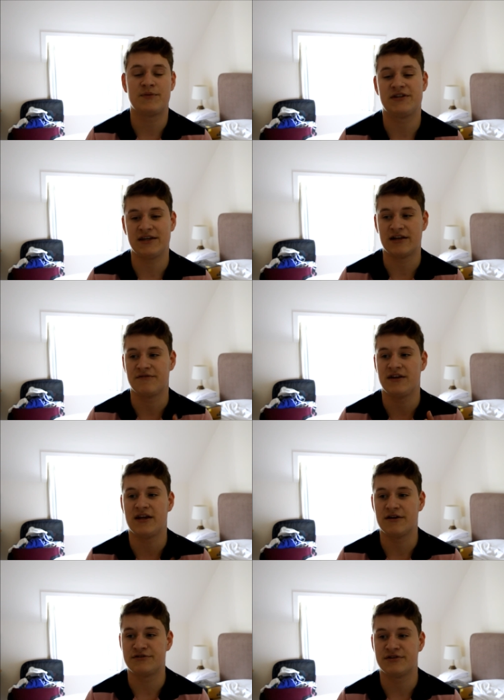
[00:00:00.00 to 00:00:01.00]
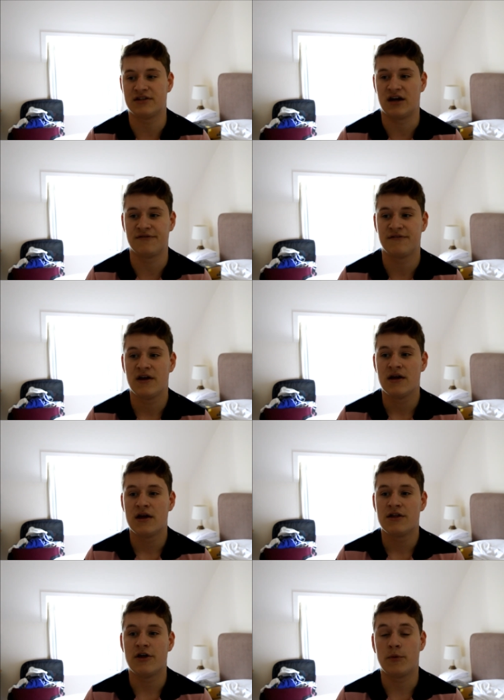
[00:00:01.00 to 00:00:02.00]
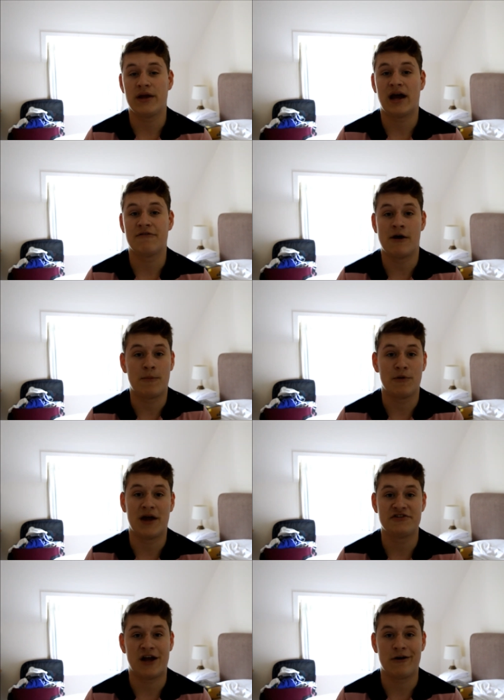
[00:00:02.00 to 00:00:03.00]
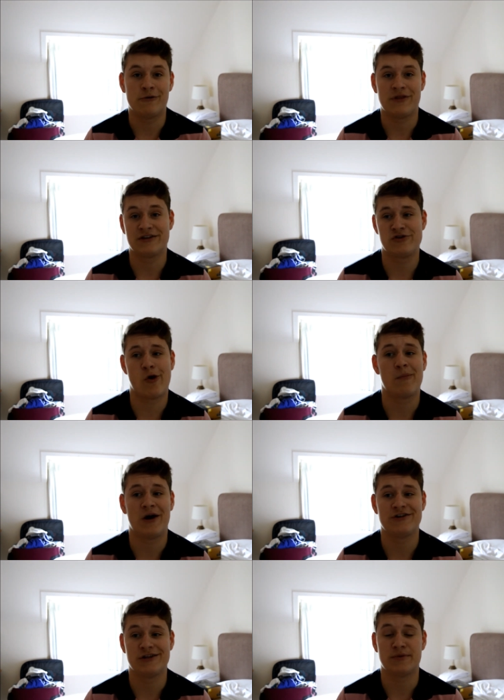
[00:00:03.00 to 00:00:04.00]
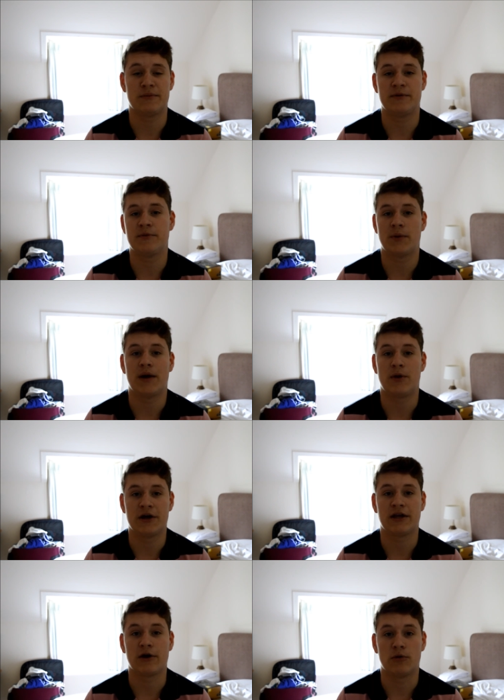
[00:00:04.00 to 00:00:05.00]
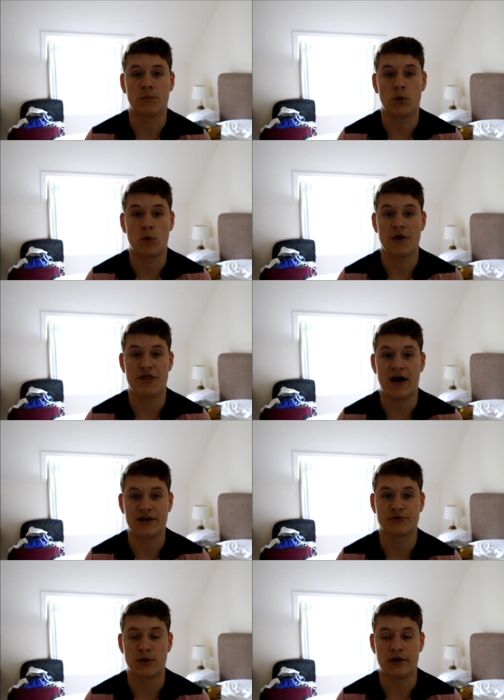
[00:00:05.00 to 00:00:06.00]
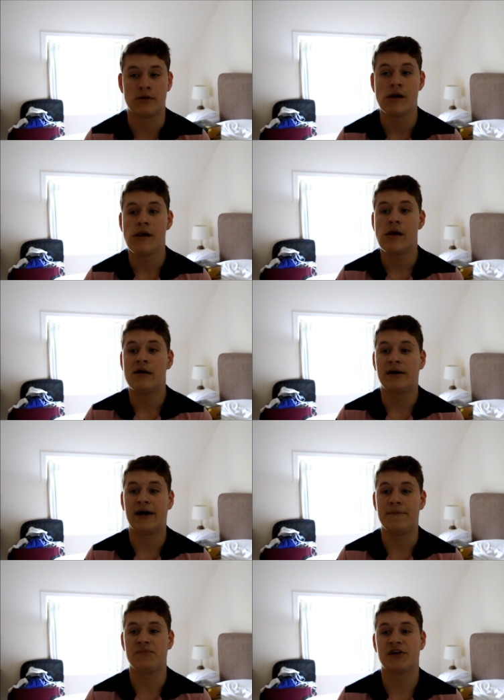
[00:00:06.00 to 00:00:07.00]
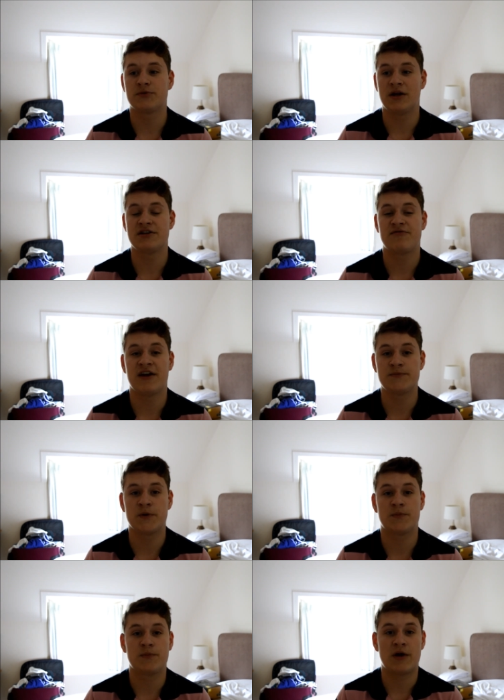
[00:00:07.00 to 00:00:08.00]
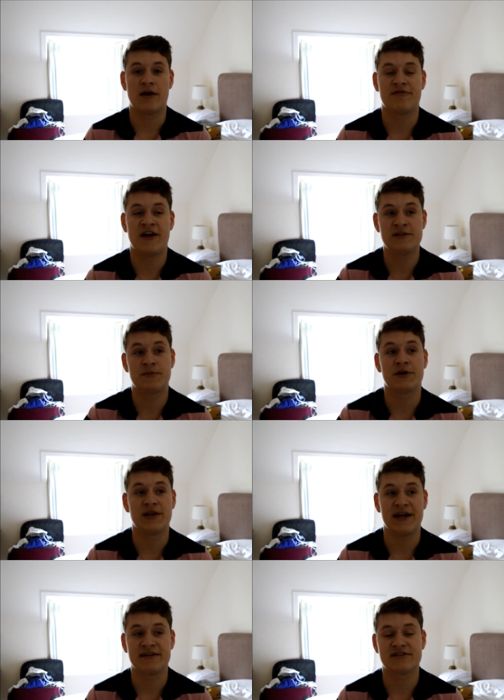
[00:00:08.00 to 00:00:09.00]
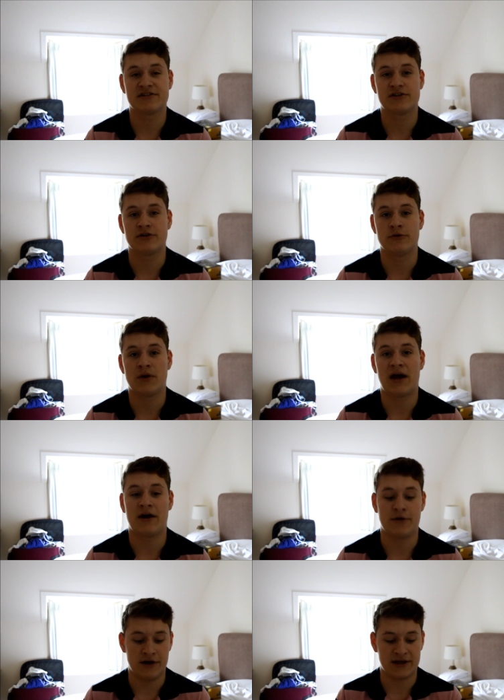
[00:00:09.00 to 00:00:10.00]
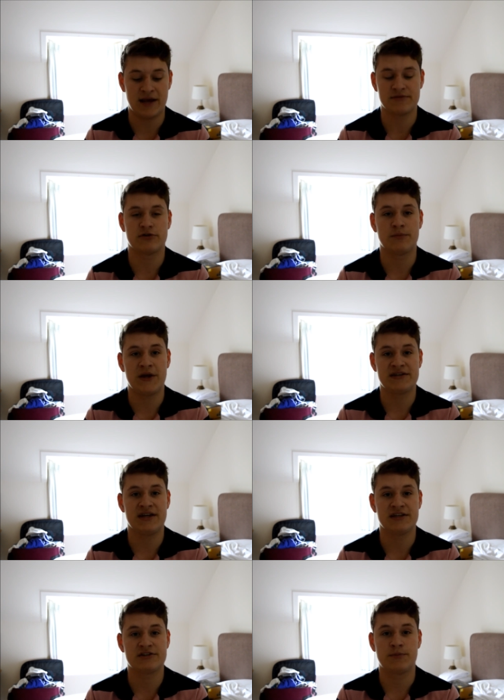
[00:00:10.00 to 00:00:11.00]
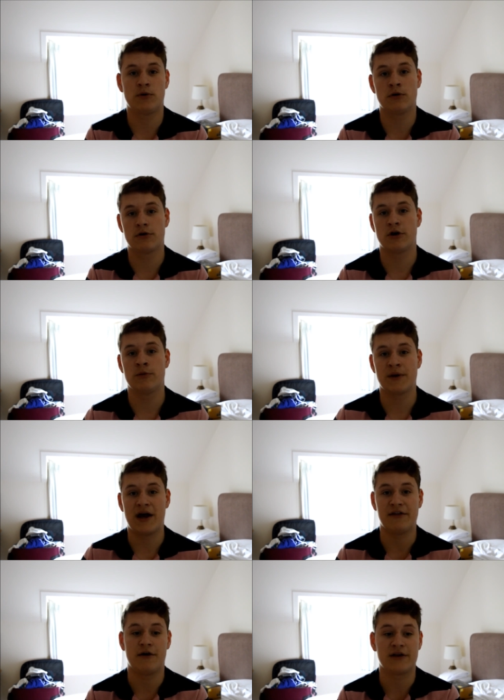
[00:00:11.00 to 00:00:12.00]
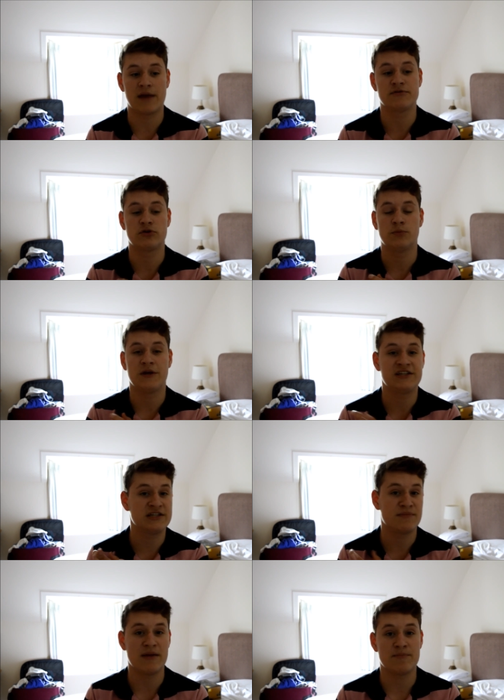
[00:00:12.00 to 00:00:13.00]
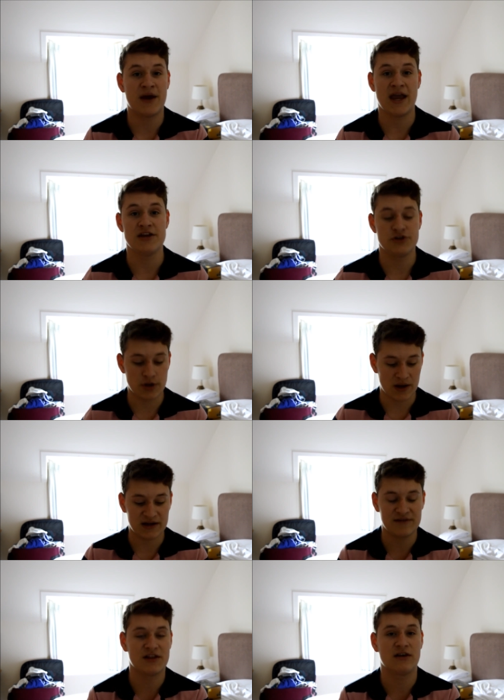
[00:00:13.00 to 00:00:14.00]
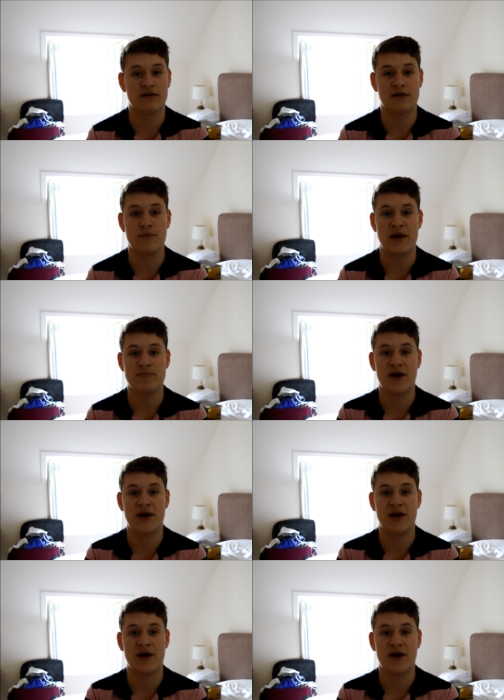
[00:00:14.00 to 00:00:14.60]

particular videos and stuff that we have up on that channel. There's not much at the moment, but we're working on more with that as well. As well as Facebook links to our GameStorm PC's support group and our GameStorm PC's main page. You go ahead and give the main